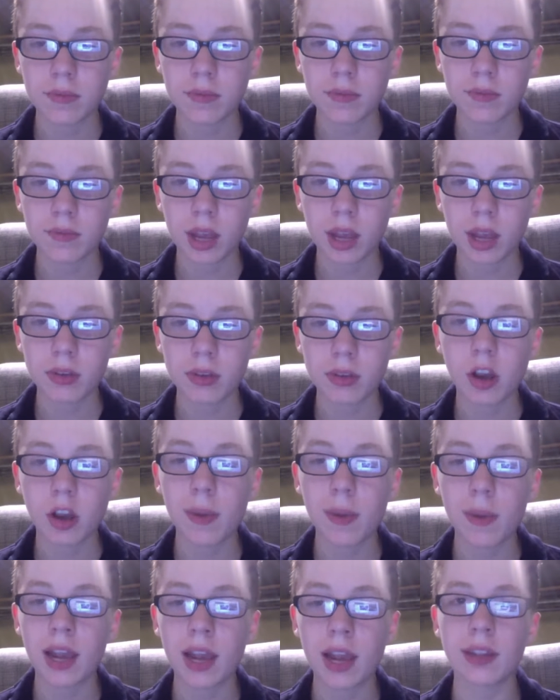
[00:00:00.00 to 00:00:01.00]
I was
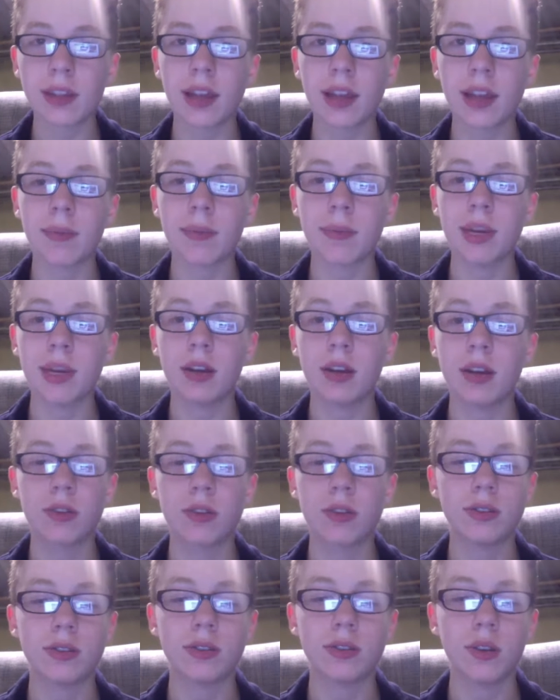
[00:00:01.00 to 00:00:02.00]
hoping I'd like meet Coaster
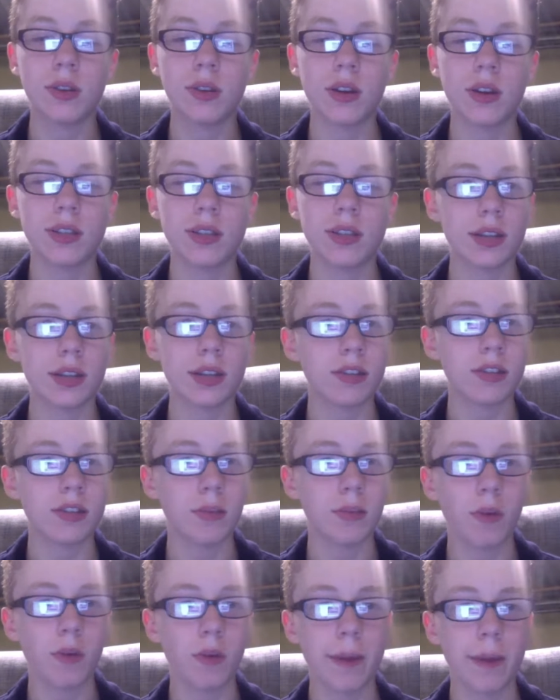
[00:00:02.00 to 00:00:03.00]
Studios at Cedar
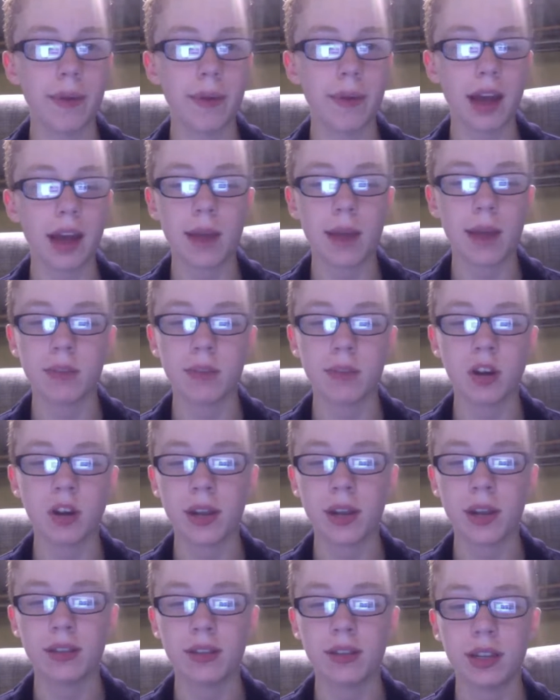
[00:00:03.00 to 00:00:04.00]
Point, but I'm
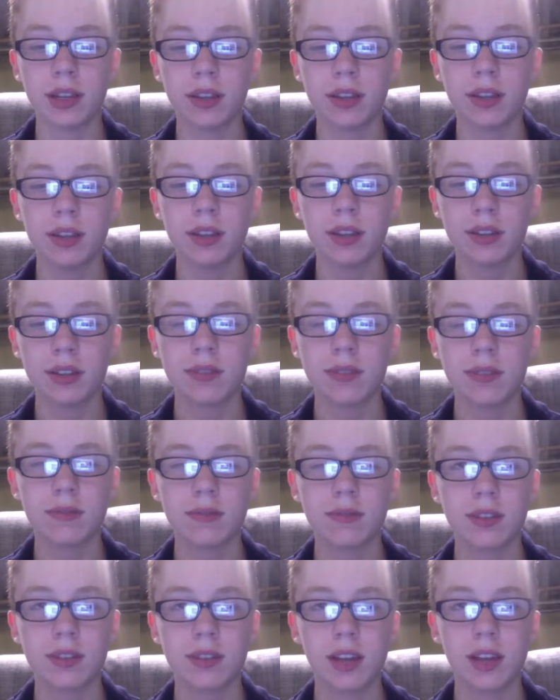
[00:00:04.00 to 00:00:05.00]
going like this
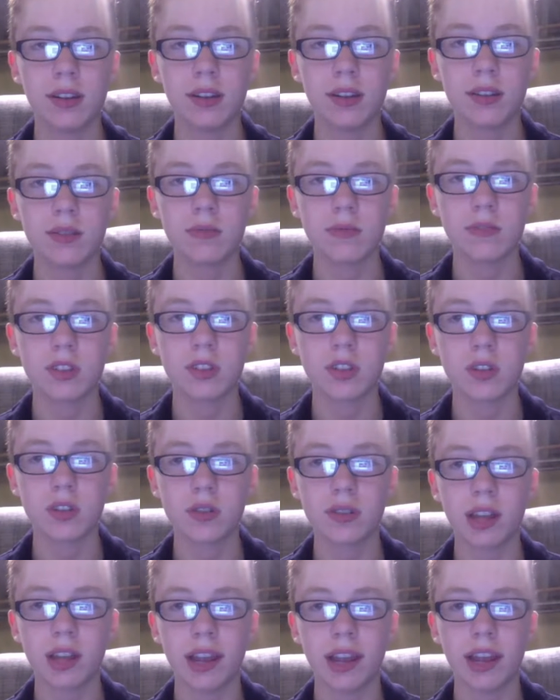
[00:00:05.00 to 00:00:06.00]
like
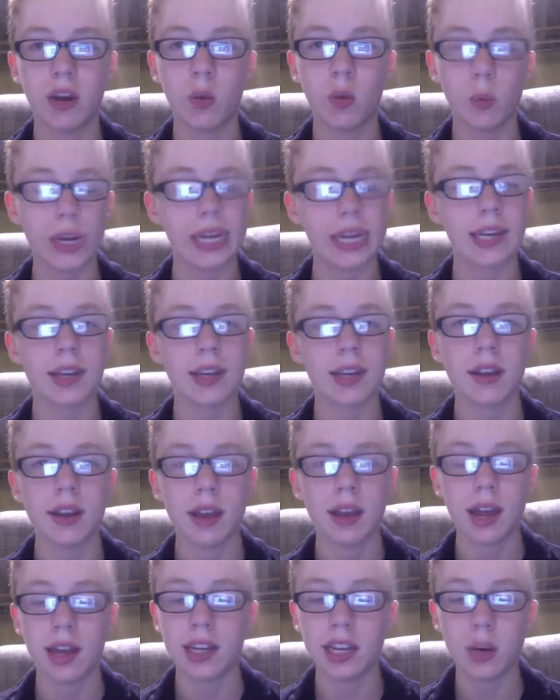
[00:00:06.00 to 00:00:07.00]
in a week.
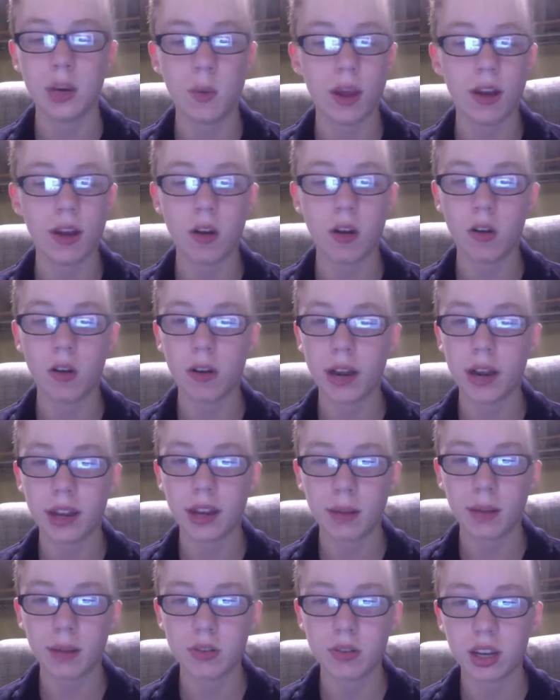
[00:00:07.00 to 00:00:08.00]
and he went already, and he
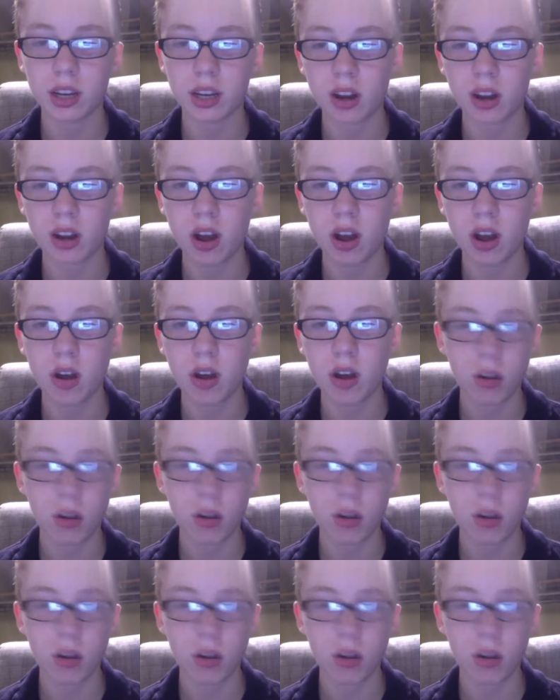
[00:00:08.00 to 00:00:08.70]
was like, no.